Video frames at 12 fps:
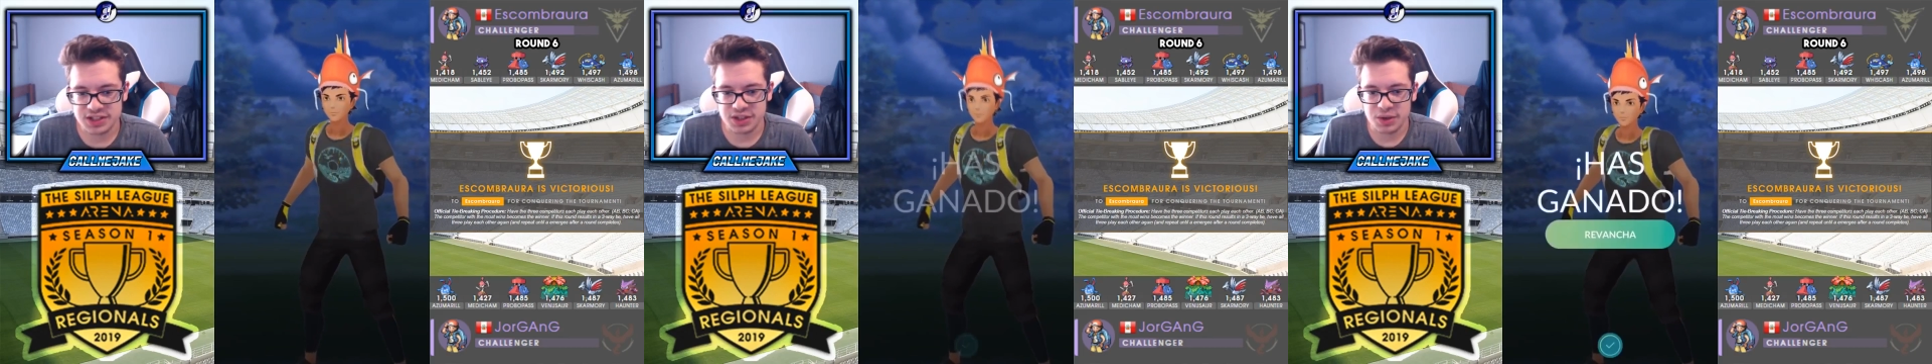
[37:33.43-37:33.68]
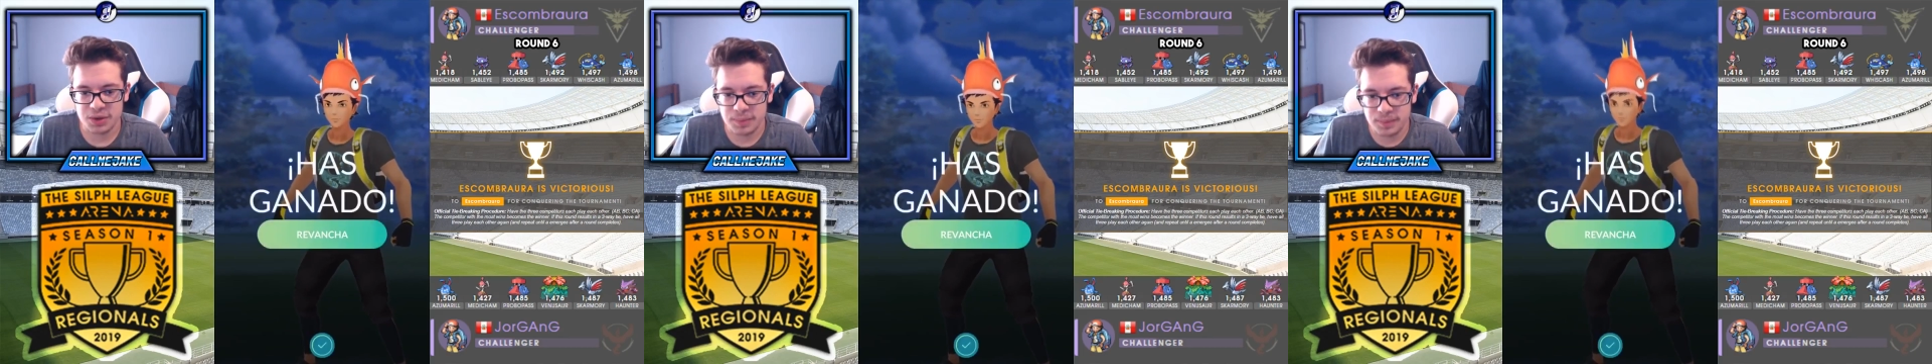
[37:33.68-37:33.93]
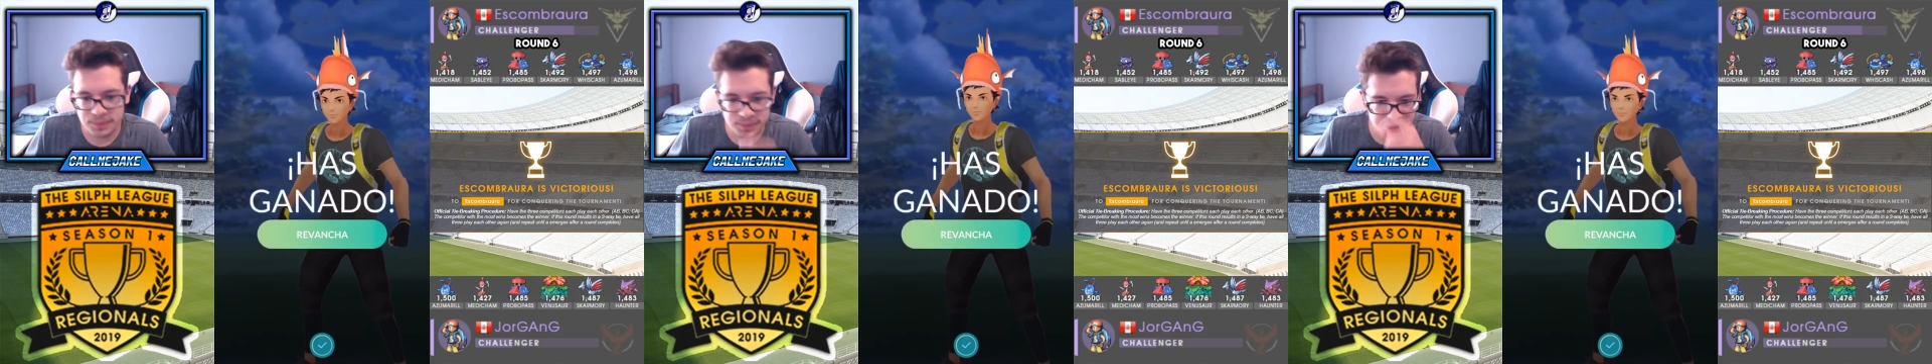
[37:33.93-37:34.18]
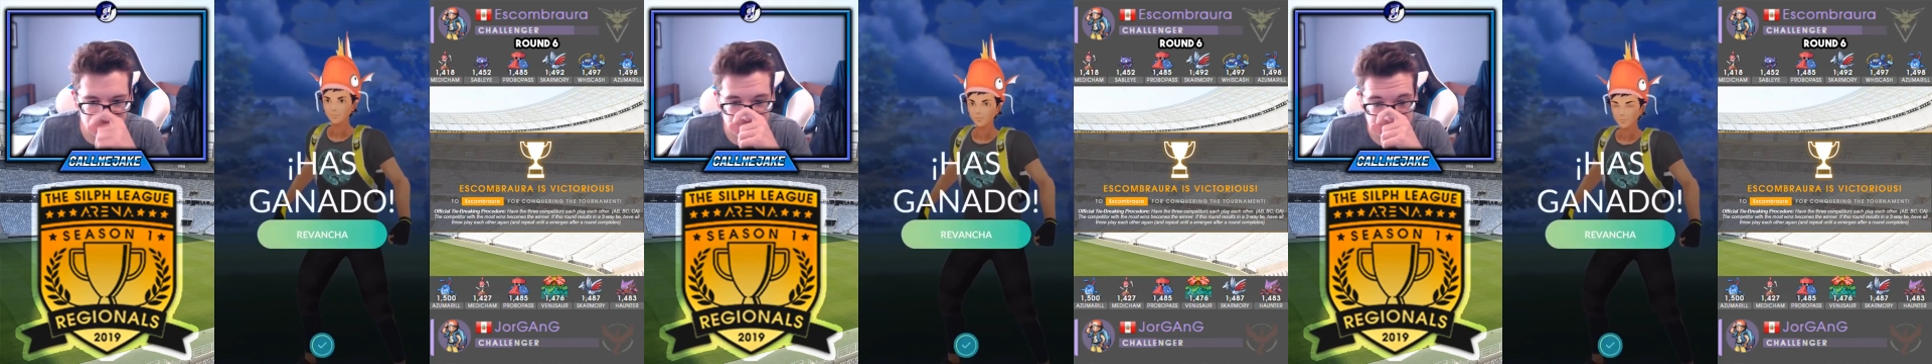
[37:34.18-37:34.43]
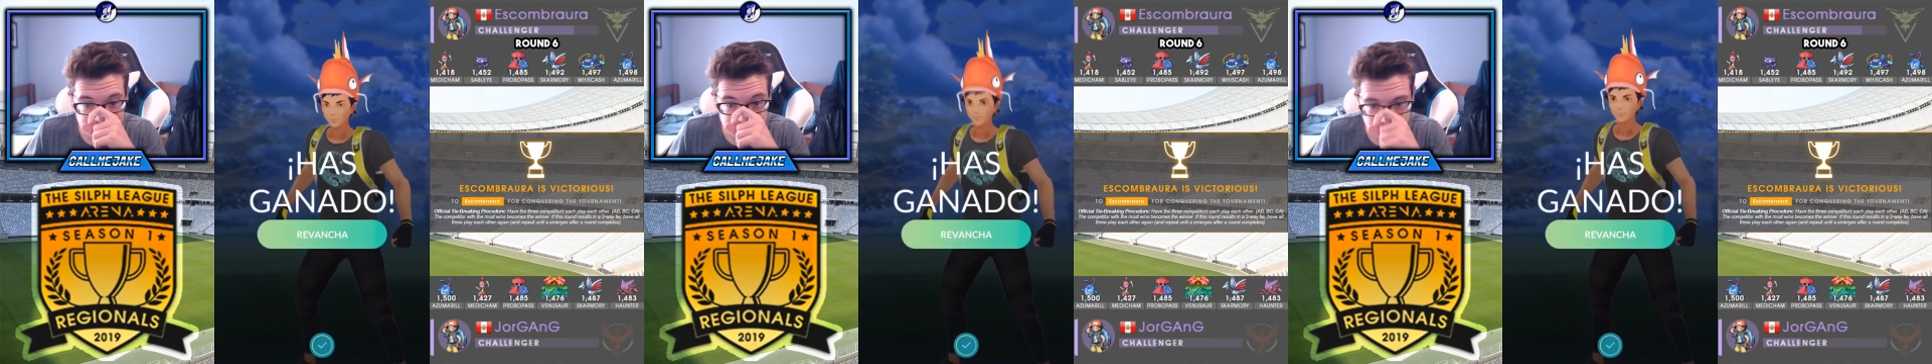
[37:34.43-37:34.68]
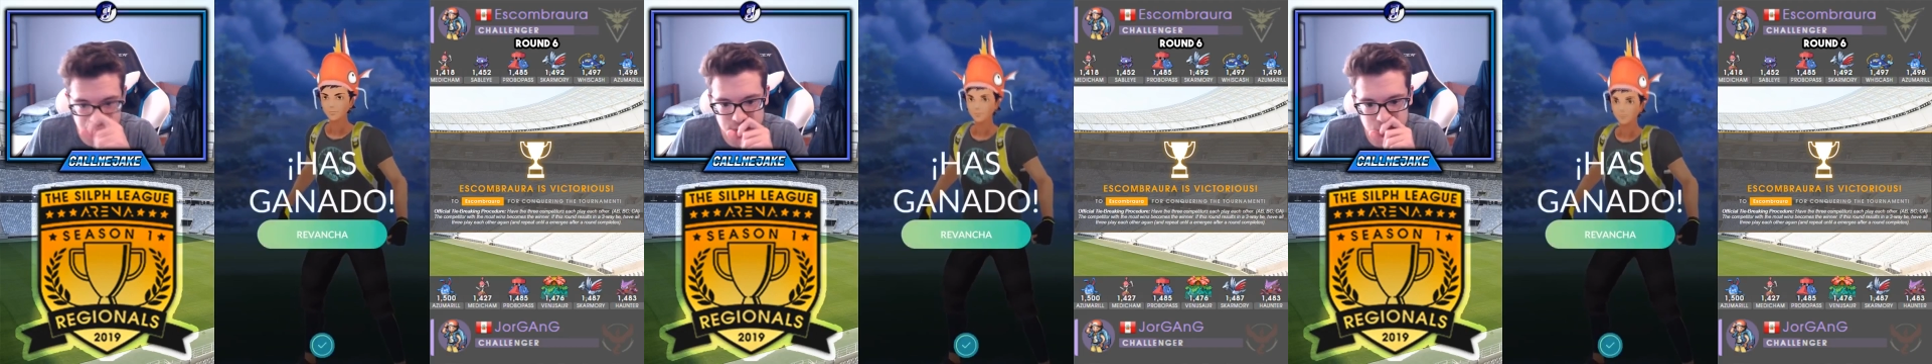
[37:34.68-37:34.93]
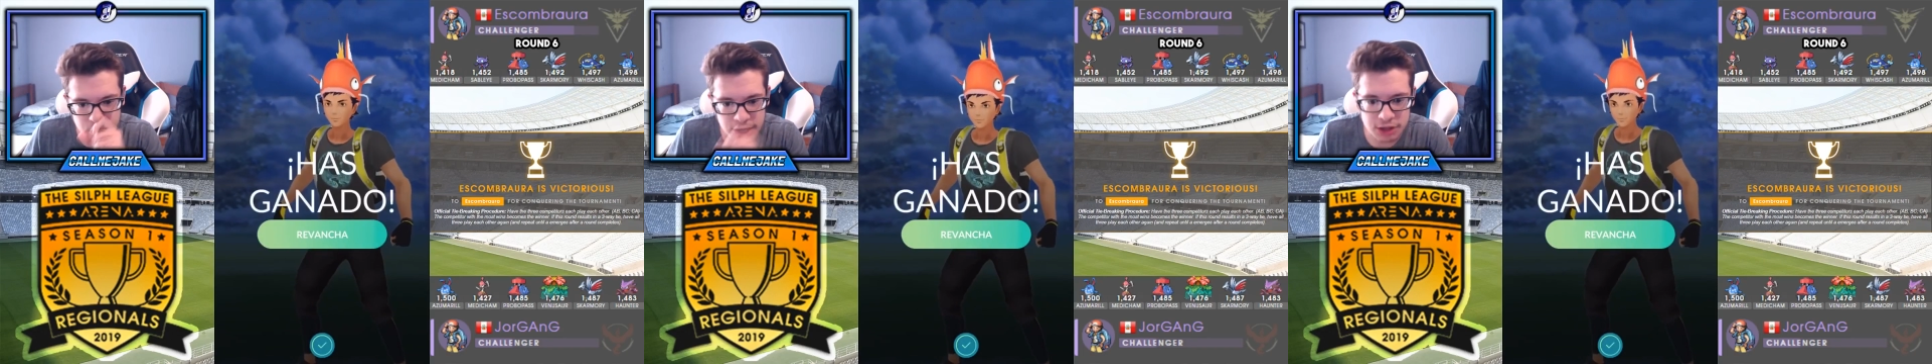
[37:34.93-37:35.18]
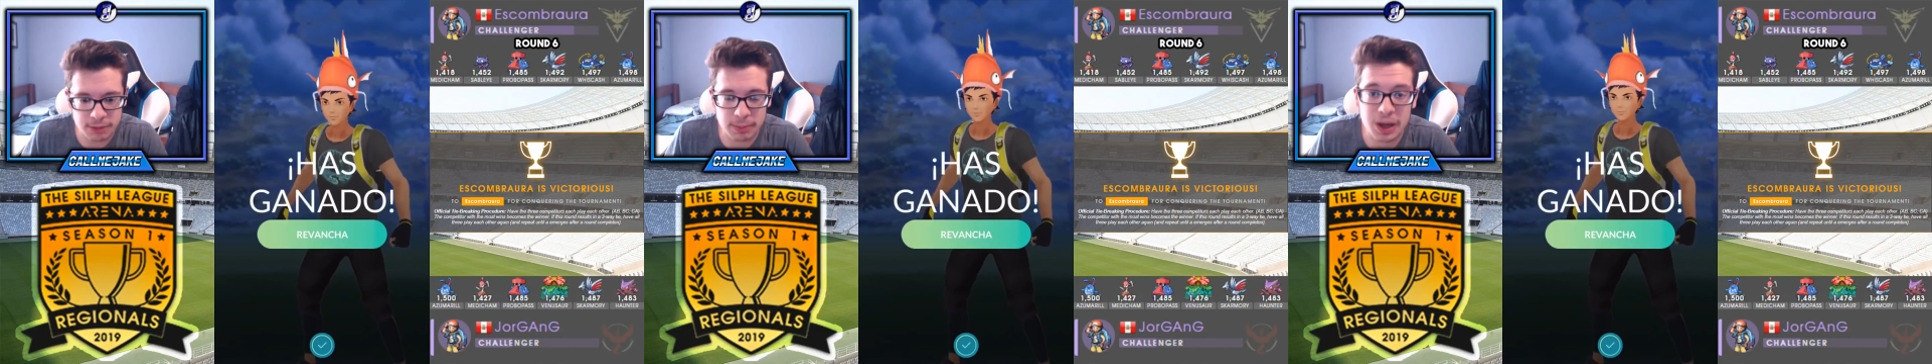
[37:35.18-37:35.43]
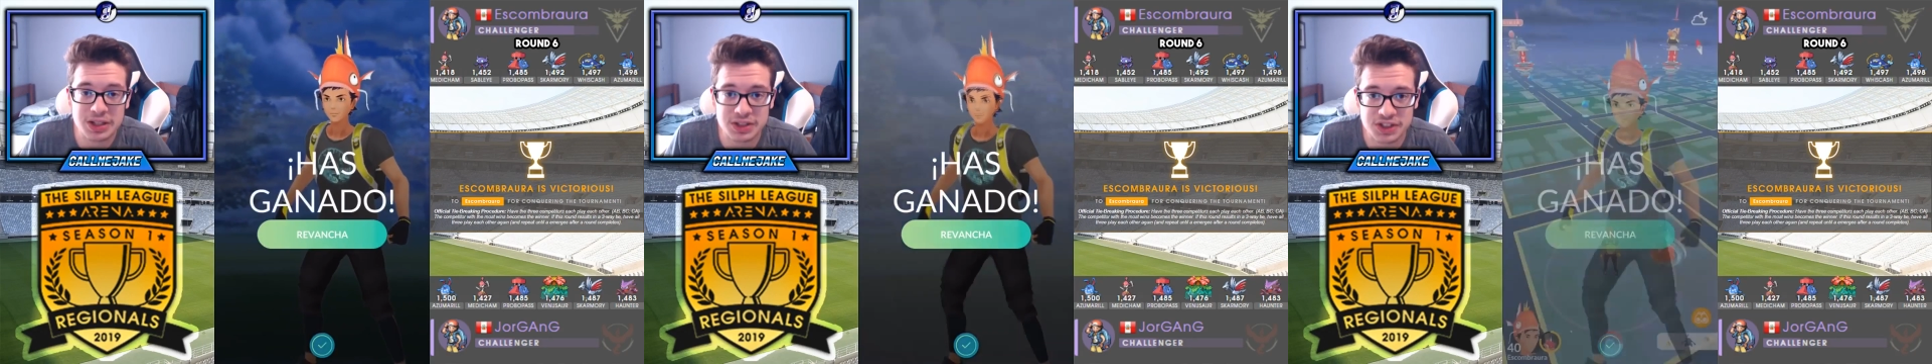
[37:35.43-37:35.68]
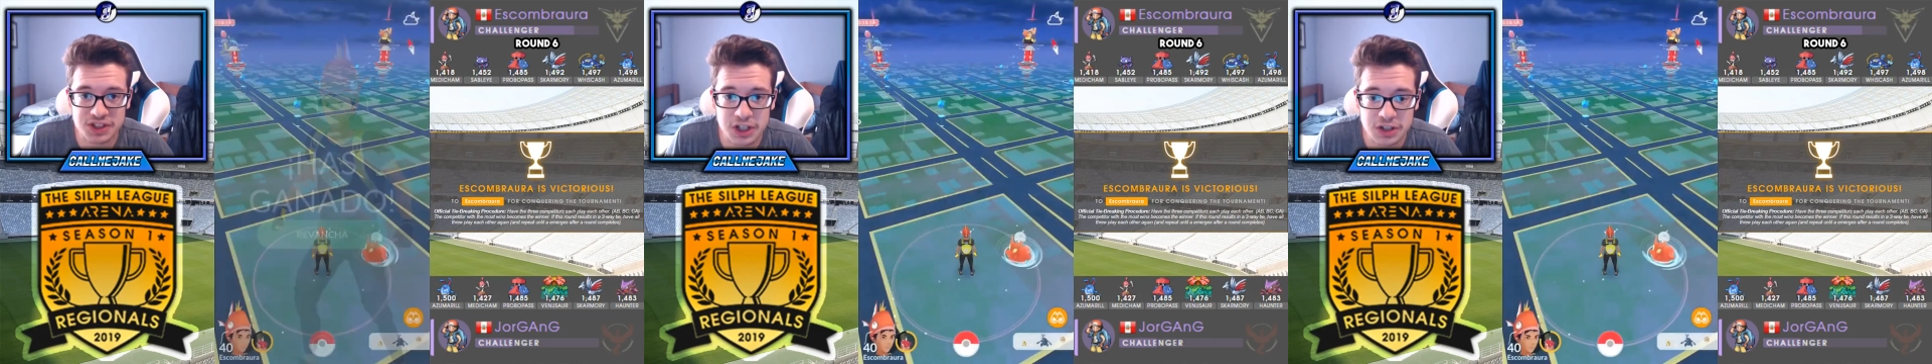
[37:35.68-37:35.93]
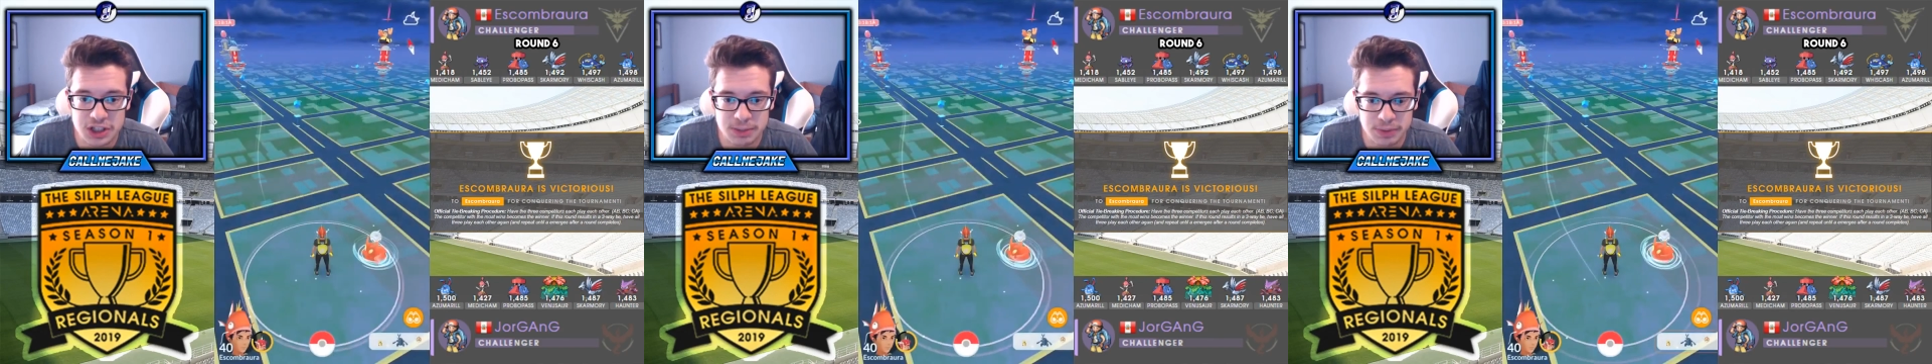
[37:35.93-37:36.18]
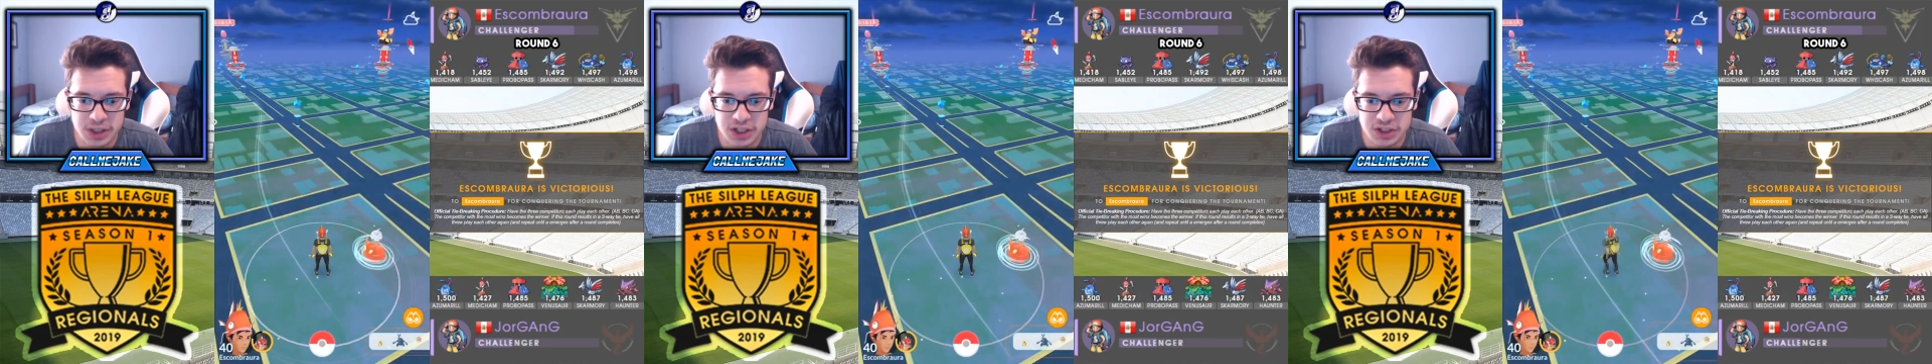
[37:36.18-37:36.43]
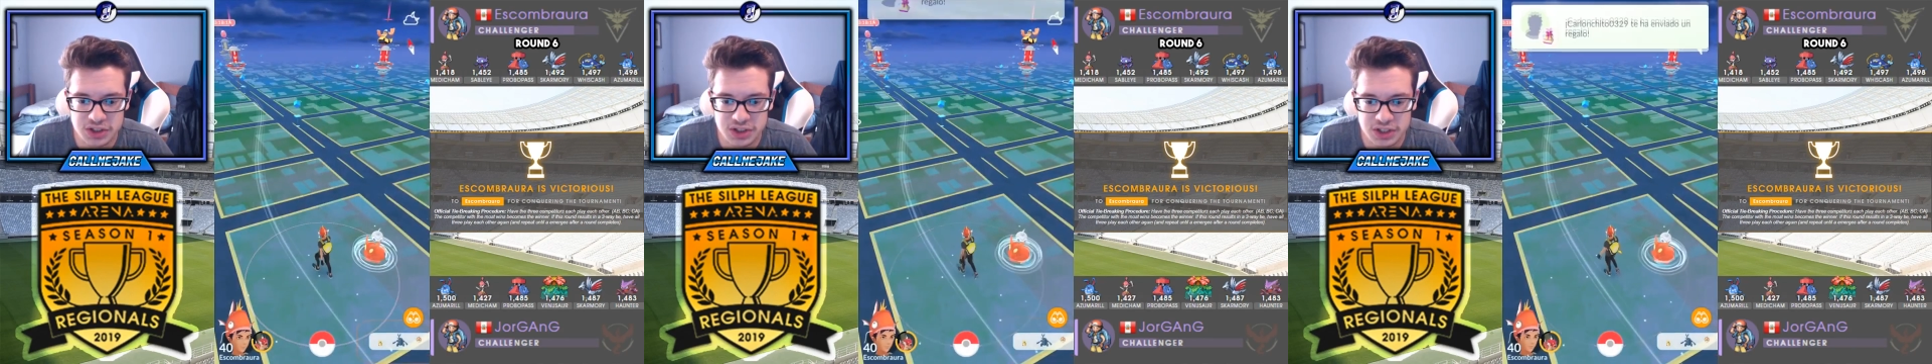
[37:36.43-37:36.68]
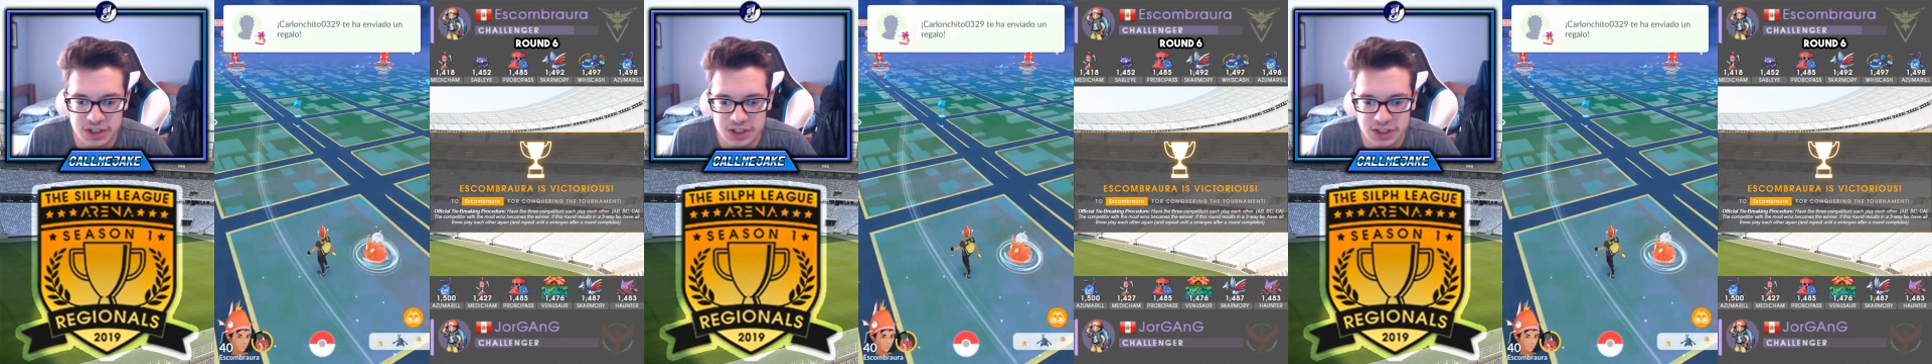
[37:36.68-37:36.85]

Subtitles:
So, the balls will steal on these players,